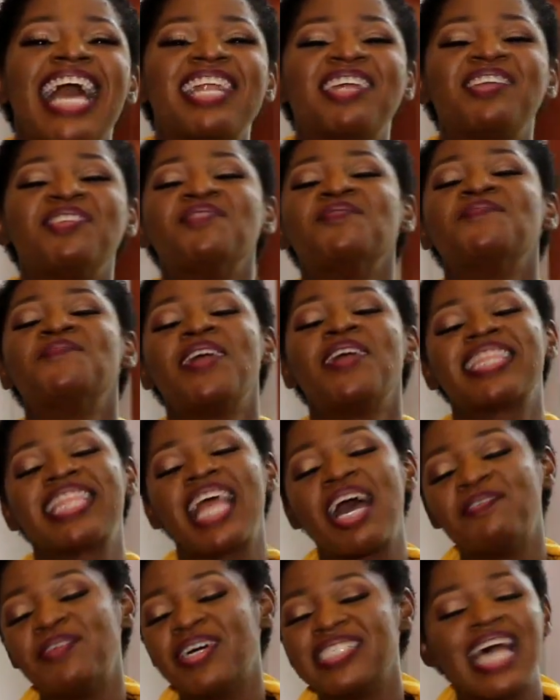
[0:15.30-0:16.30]
I don't know what
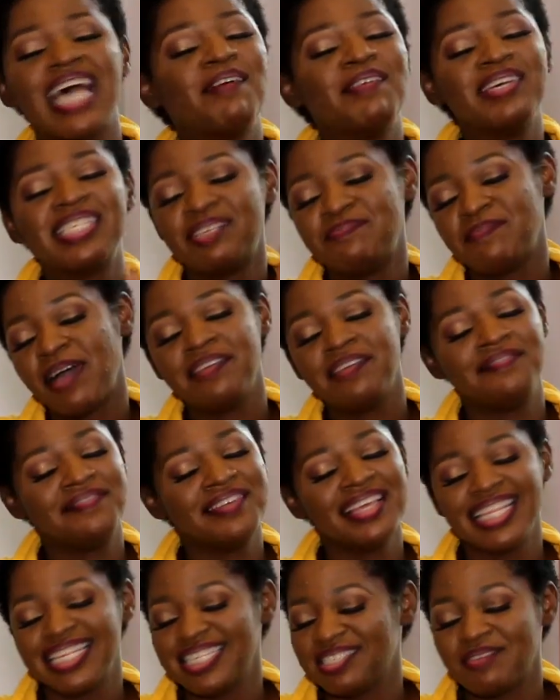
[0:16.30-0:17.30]
that was. I was in my
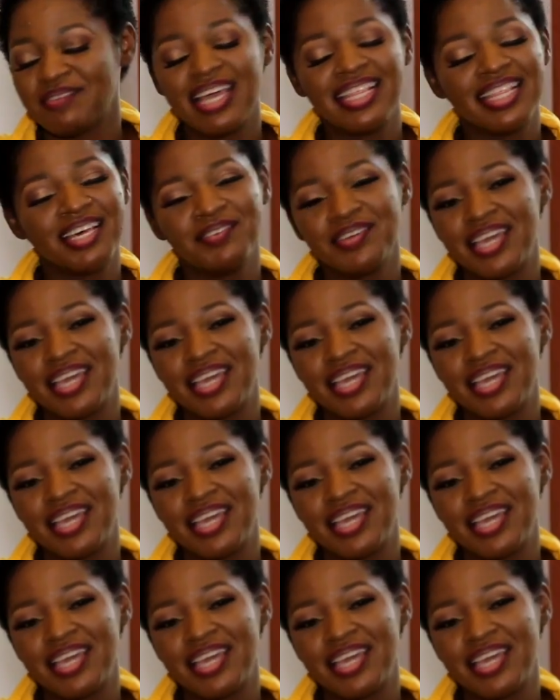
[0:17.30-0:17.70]
feelings right there.